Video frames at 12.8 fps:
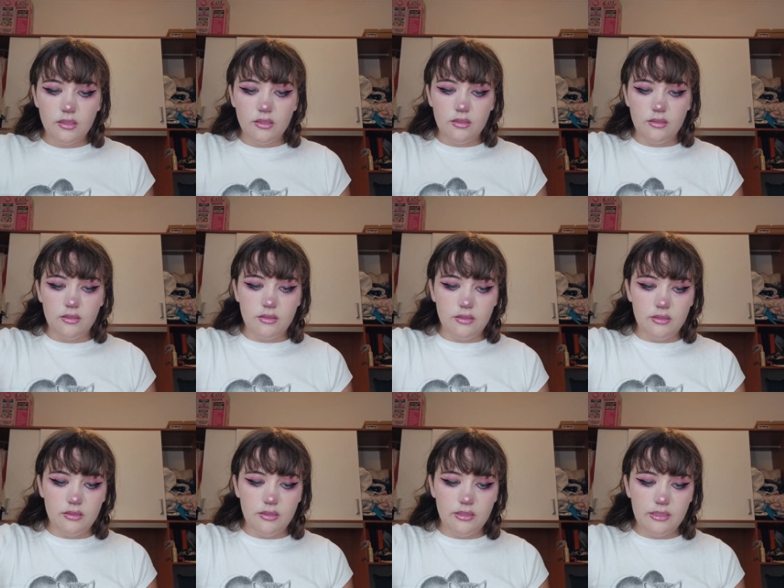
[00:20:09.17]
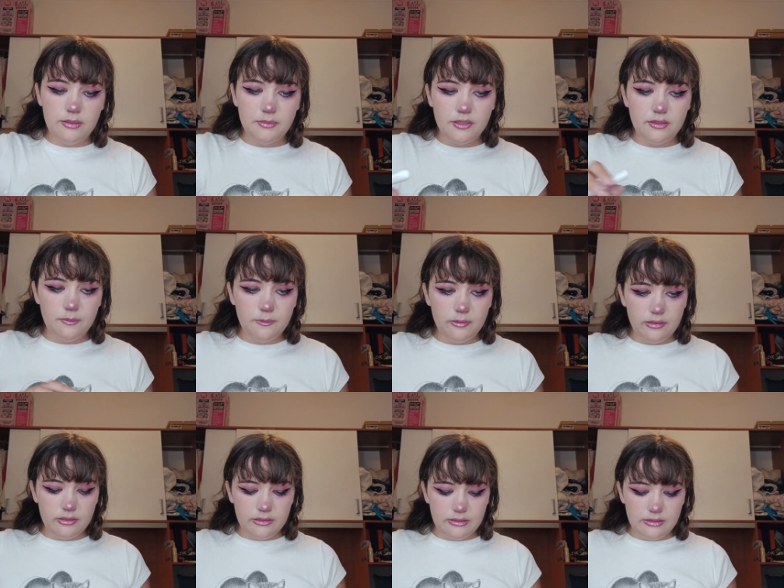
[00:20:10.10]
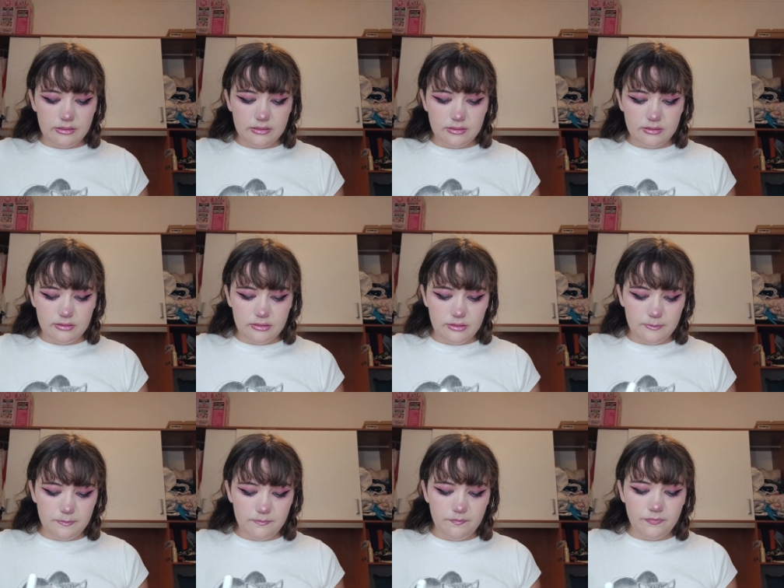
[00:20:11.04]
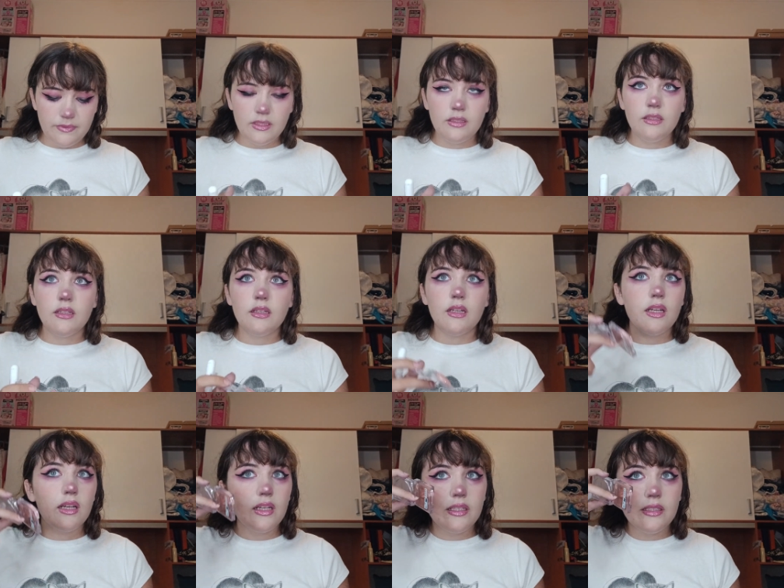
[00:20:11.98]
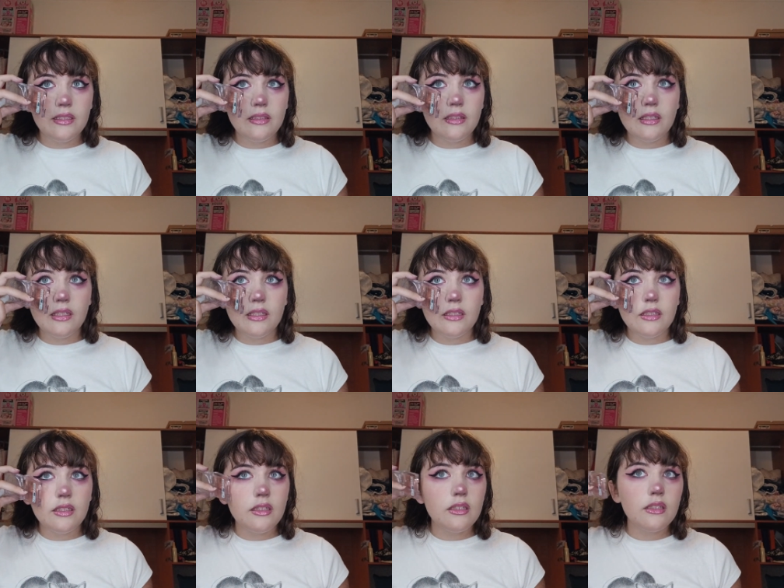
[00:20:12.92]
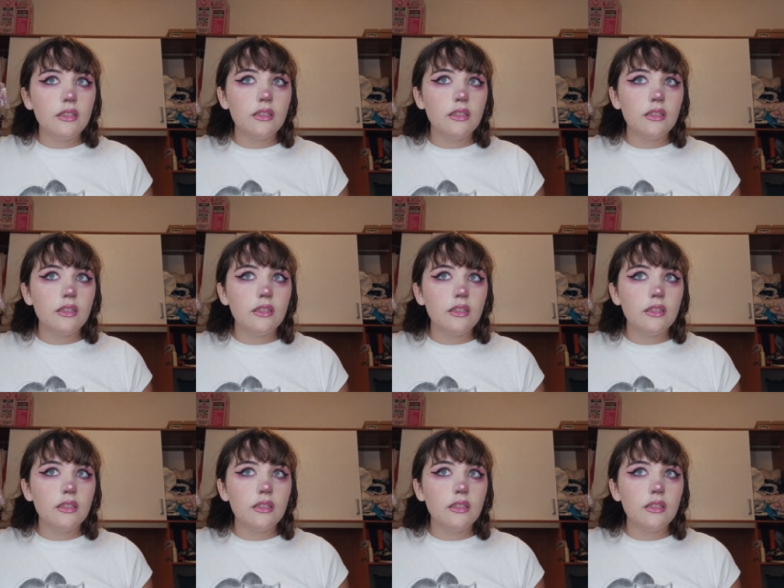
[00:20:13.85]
And I'm gonna put on some highlighter,